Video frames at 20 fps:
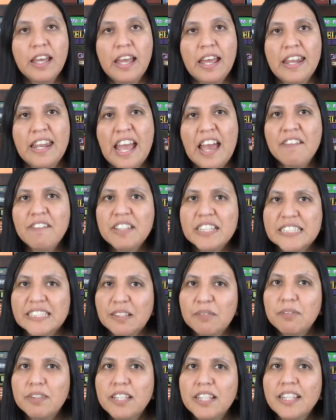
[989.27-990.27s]
and having
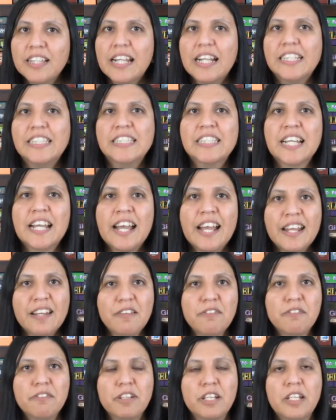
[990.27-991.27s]
something that's kind
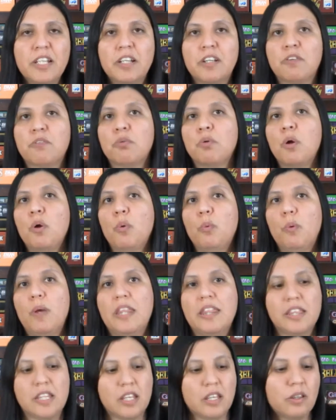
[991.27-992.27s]
of going to grow
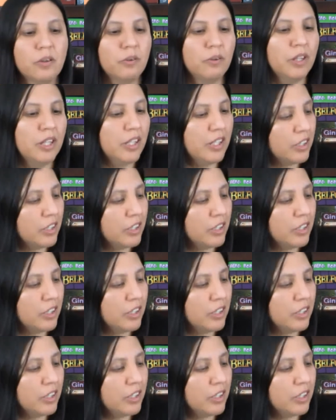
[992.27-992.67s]
with you,